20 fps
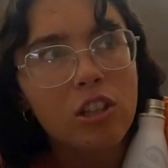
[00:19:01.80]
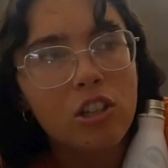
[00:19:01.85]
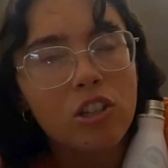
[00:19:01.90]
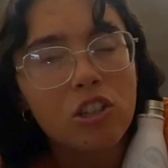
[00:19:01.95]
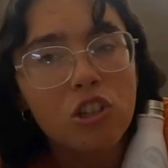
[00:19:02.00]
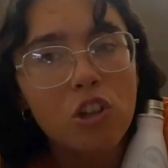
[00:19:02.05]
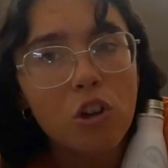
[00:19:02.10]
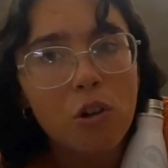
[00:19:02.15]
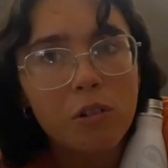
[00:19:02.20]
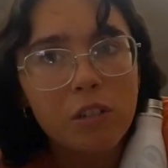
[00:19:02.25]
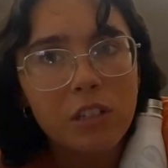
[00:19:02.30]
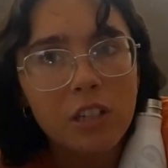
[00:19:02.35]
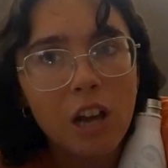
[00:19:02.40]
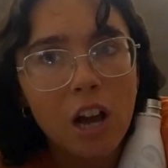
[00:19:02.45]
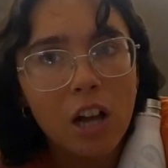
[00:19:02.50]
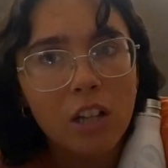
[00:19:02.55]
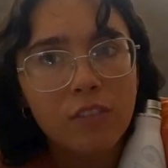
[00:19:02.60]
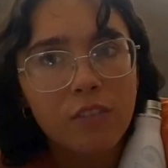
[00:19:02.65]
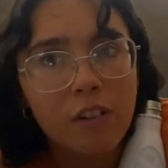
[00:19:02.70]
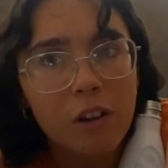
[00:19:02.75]
security
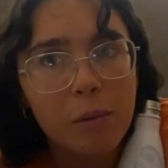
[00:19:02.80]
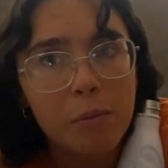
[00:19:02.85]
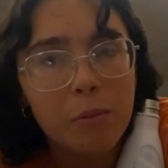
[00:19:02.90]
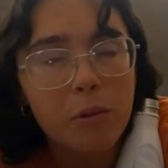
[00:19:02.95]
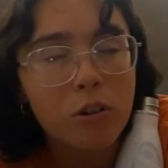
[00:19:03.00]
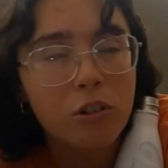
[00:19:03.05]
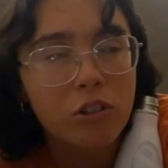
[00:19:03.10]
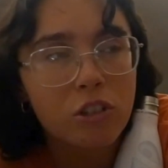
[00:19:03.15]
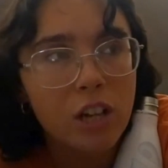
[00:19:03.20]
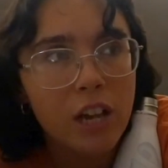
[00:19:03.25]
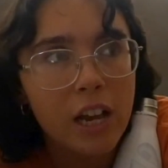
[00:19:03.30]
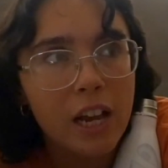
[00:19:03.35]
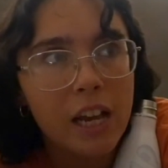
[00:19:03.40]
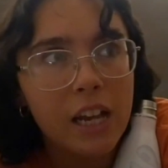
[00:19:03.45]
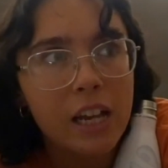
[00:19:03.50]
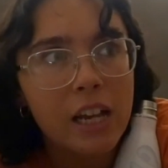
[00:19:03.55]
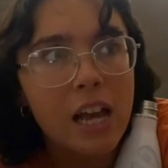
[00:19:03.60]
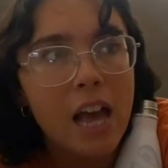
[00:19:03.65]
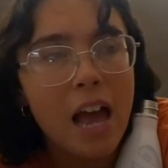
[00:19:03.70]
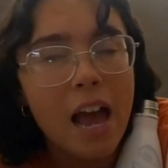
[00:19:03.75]
guard's very
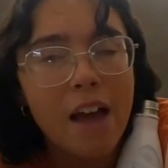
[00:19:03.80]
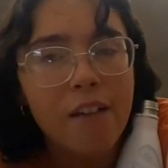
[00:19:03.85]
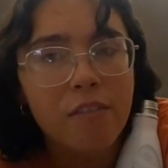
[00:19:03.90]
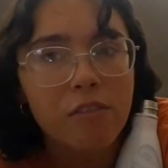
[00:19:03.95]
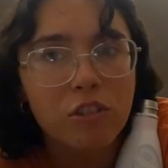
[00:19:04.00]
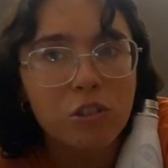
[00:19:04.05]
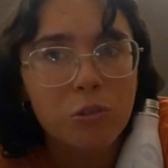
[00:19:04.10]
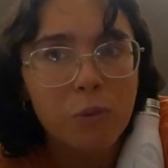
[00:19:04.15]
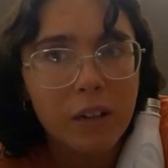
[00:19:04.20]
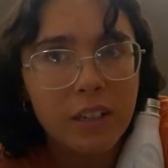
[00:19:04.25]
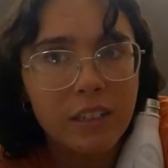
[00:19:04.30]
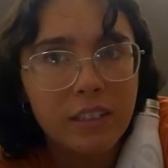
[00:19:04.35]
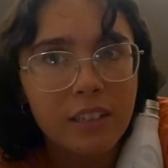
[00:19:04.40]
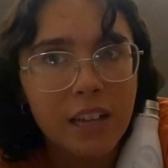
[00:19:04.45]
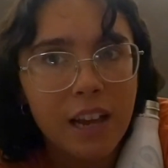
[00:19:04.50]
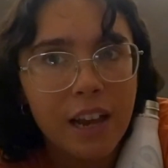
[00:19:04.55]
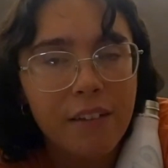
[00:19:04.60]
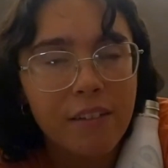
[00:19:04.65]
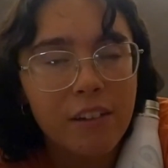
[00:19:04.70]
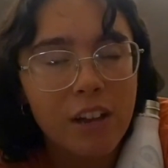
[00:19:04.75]
pushy, everyone's quite
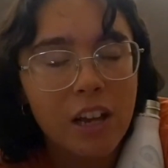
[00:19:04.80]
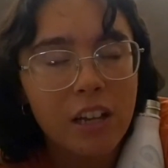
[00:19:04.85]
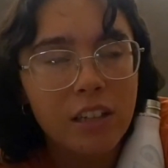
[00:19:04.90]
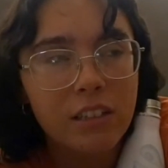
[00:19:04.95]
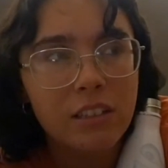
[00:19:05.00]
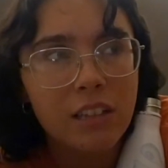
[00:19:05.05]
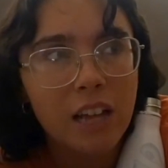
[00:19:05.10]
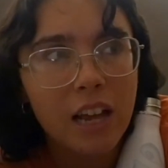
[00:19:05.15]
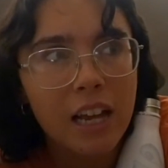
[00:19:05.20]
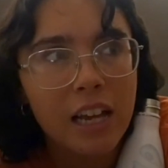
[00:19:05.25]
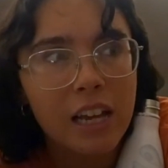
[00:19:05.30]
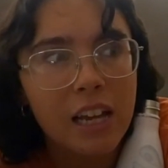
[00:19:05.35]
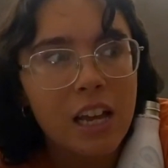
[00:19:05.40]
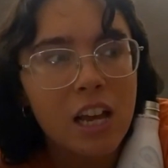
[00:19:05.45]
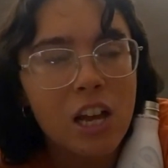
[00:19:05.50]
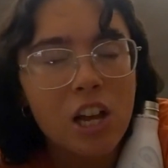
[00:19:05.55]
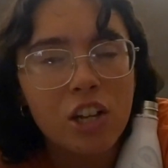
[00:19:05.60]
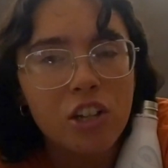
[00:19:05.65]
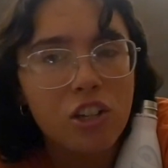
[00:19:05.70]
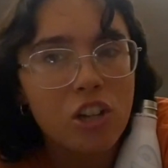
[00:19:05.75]
serious, like
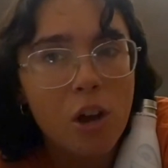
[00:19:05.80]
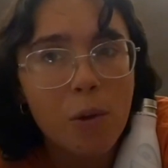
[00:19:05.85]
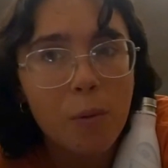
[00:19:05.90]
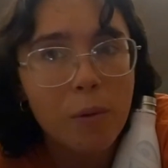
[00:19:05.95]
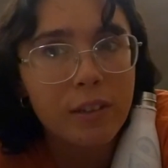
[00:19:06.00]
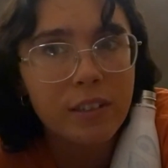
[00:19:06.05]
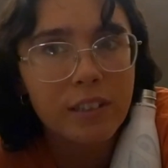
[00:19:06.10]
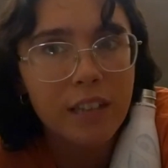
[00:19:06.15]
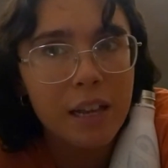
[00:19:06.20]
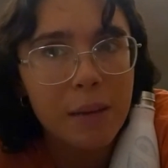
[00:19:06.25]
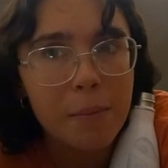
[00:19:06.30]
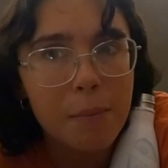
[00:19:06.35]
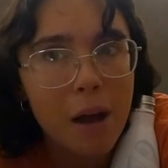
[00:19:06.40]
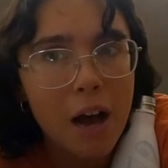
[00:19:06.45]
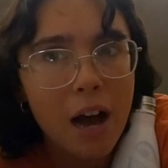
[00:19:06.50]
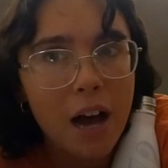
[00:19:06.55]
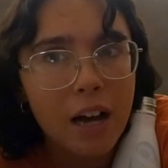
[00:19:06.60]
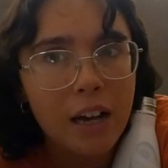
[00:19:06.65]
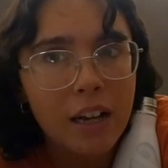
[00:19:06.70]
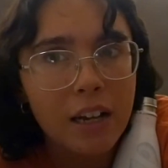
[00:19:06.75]
no one's laid
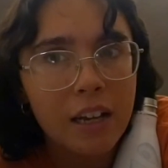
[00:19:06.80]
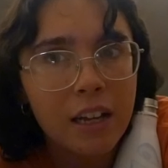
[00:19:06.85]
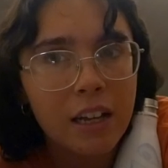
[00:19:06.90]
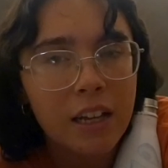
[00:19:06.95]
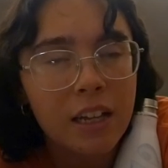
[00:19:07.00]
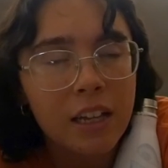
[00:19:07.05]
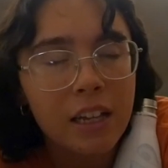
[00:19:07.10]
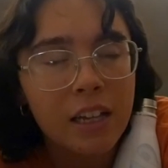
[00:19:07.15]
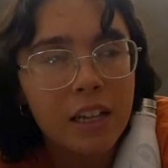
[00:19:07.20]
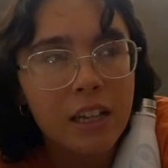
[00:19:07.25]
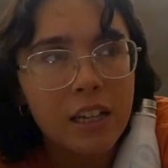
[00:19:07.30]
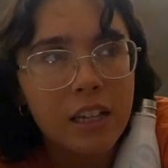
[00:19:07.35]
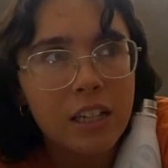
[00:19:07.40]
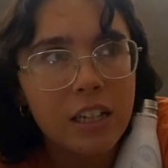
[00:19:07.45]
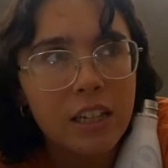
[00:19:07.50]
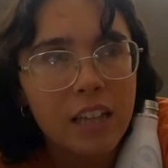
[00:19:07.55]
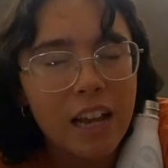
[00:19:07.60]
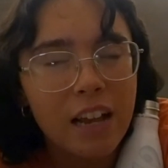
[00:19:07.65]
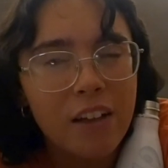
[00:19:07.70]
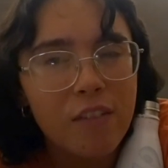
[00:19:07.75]
back.
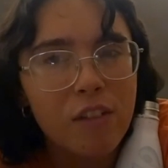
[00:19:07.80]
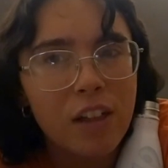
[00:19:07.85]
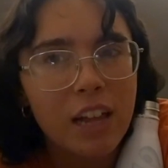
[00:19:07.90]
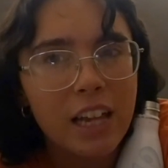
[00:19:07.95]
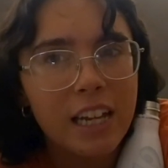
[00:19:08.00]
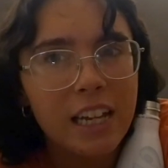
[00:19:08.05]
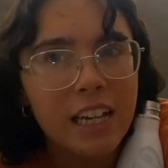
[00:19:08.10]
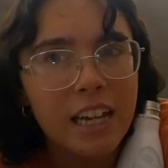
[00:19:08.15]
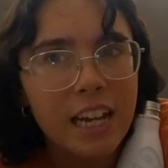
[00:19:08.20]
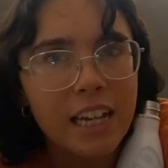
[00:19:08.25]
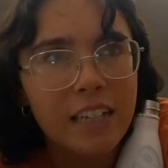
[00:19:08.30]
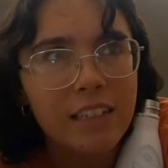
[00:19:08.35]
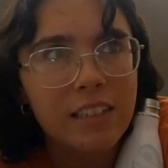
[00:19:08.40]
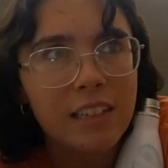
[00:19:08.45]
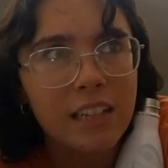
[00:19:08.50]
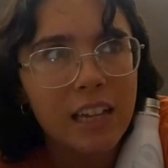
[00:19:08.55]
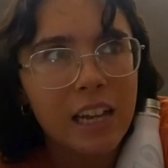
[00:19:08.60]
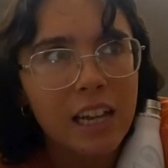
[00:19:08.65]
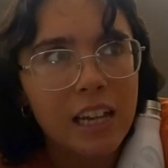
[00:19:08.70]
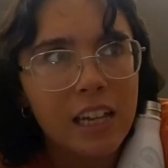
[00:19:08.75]
Like I felt like in
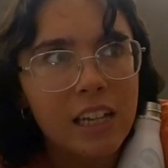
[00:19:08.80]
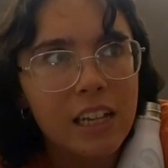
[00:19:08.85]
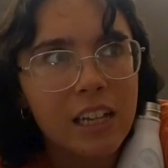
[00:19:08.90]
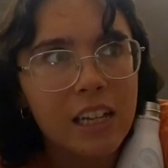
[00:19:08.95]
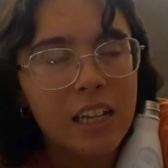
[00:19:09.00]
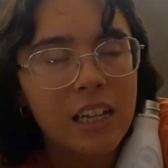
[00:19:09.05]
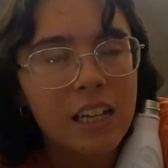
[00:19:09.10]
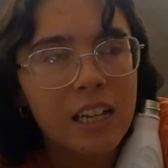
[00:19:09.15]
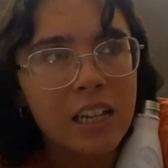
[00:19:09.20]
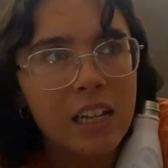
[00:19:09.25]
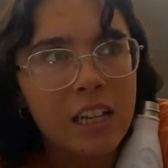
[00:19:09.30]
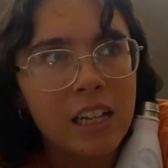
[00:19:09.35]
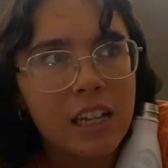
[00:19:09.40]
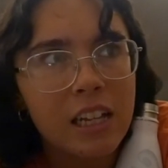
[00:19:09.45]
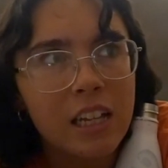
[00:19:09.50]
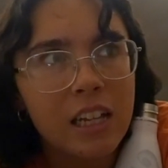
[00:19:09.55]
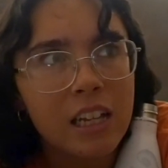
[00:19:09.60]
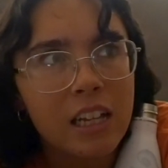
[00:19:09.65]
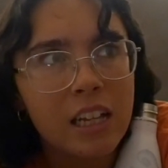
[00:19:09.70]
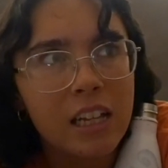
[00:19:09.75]
Italy
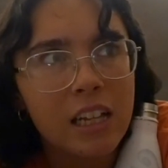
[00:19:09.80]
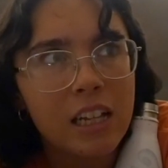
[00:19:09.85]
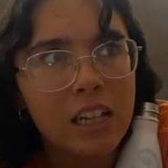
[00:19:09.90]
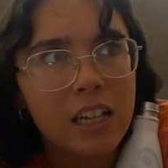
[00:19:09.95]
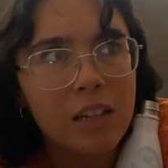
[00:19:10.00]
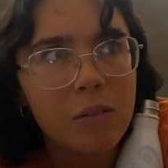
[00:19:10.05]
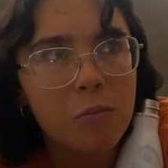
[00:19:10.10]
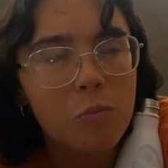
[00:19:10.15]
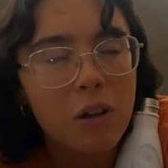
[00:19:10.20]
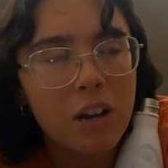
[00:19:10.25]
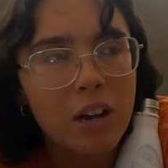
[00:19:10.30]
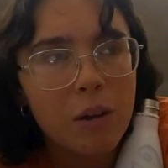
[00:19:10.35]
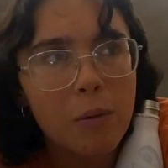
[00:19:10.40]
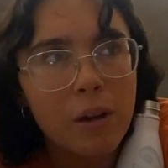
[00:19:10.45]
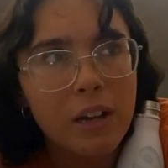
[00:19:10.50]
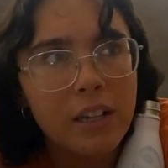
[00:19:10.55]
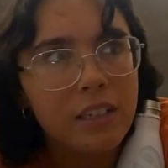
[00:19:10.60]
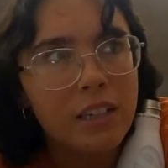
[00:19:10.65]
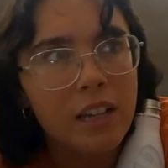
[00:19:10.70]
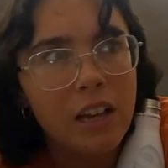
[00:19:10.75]
when I
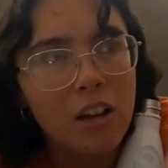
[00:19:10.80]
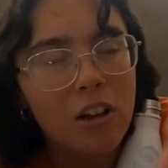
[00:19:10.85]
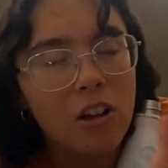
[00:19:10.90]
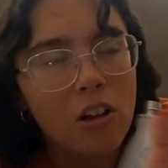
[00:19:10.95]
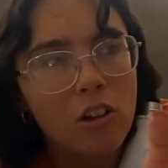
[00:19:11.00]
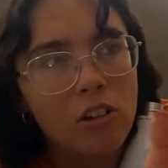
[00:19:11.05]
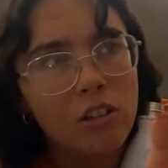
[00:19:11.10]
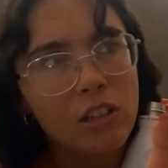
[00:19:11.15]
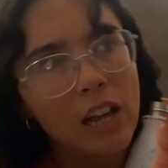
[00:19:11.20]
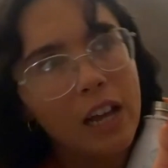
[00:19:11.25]
went on